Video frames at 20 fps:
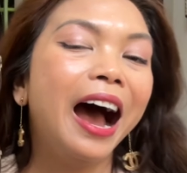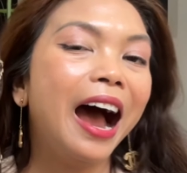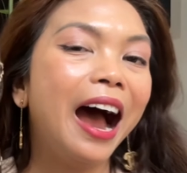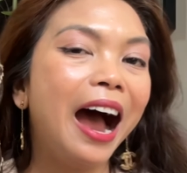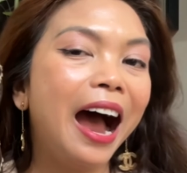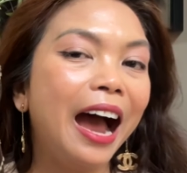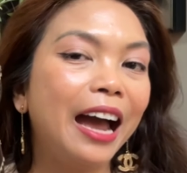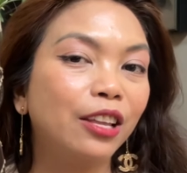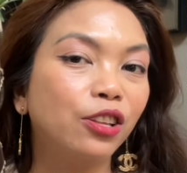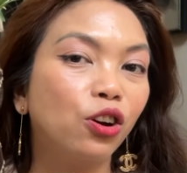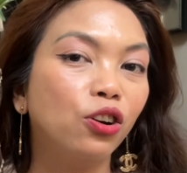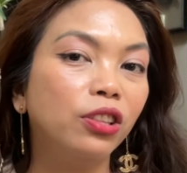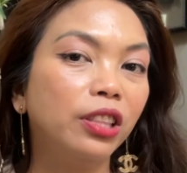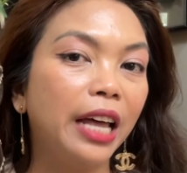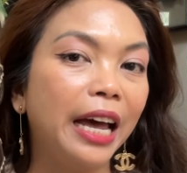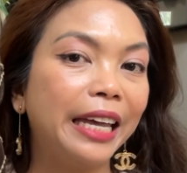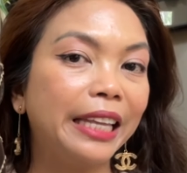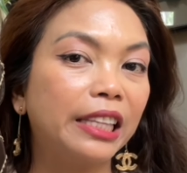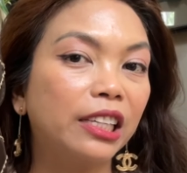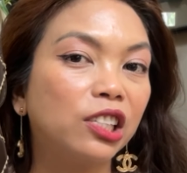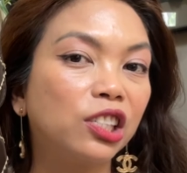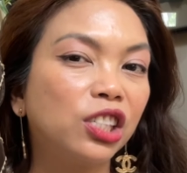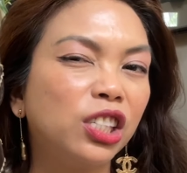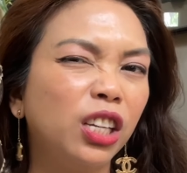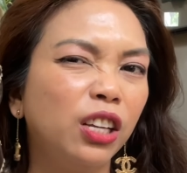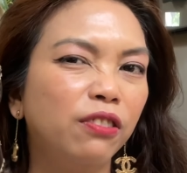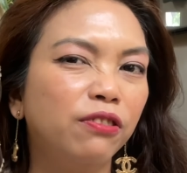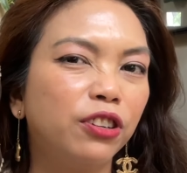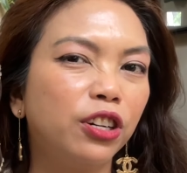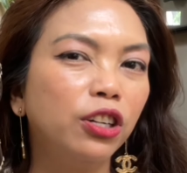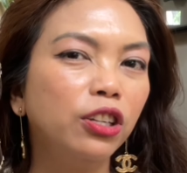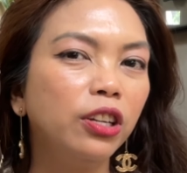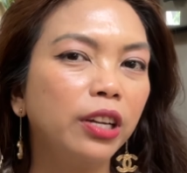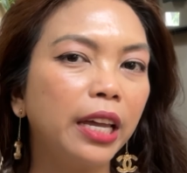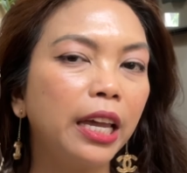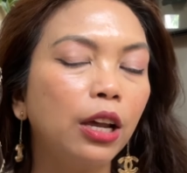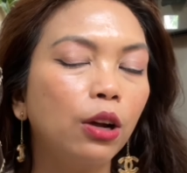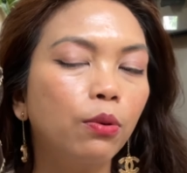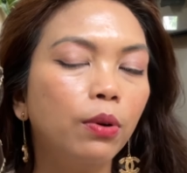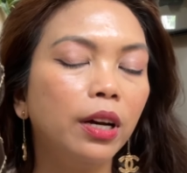I don't like the silver
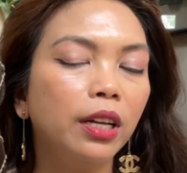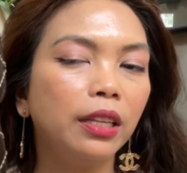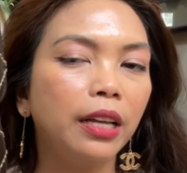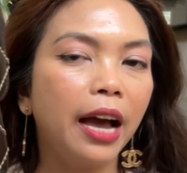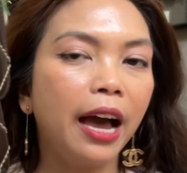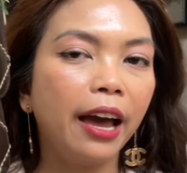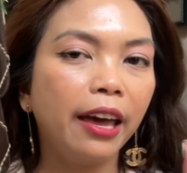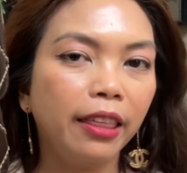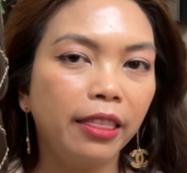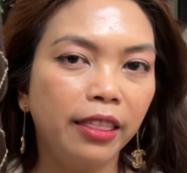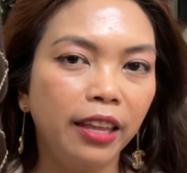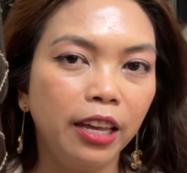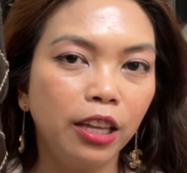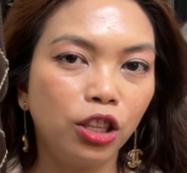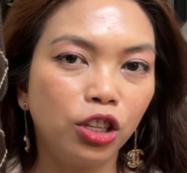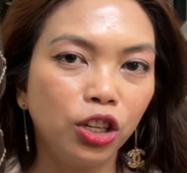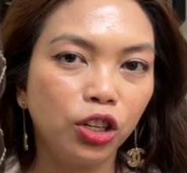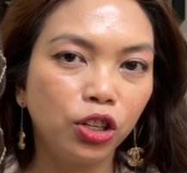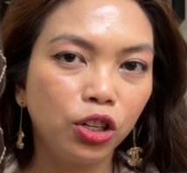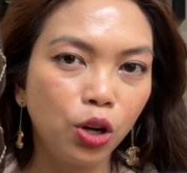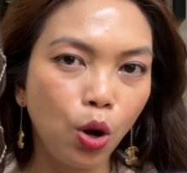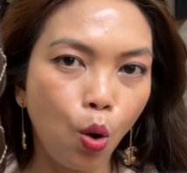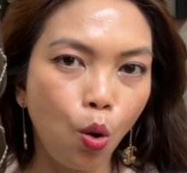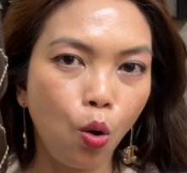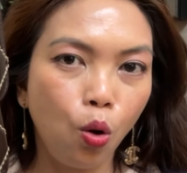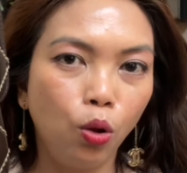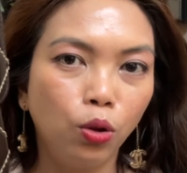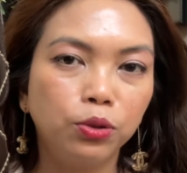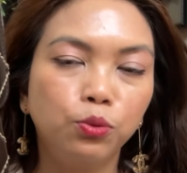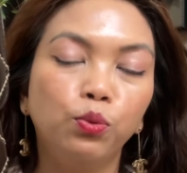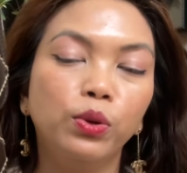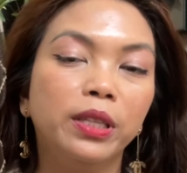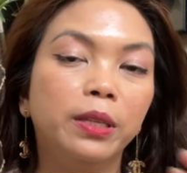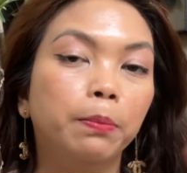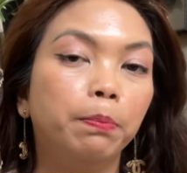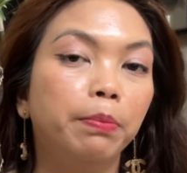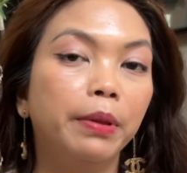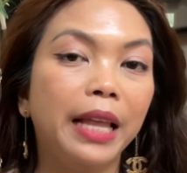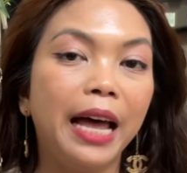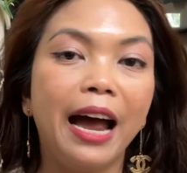looking one. I think the gold with the
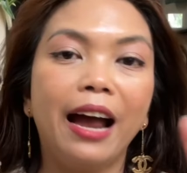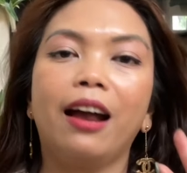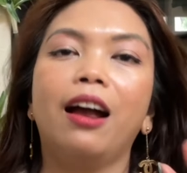black,